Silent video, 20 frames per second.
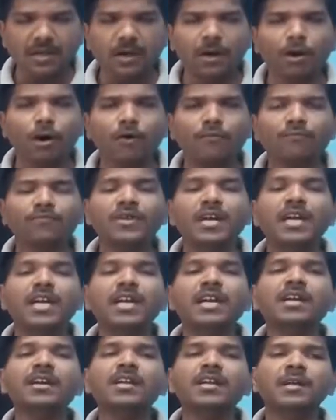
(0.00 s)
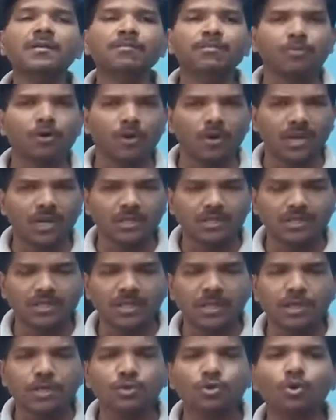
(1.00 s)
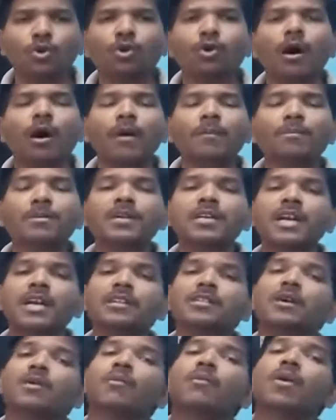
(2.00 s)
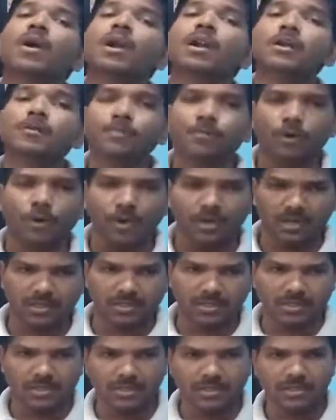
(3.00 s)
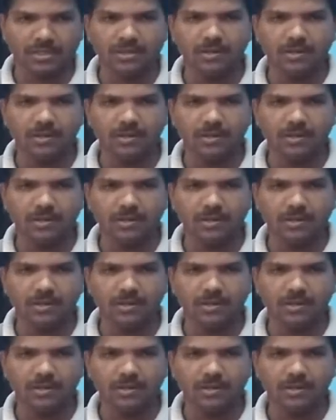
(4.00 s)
of the Indian products to compete the world products.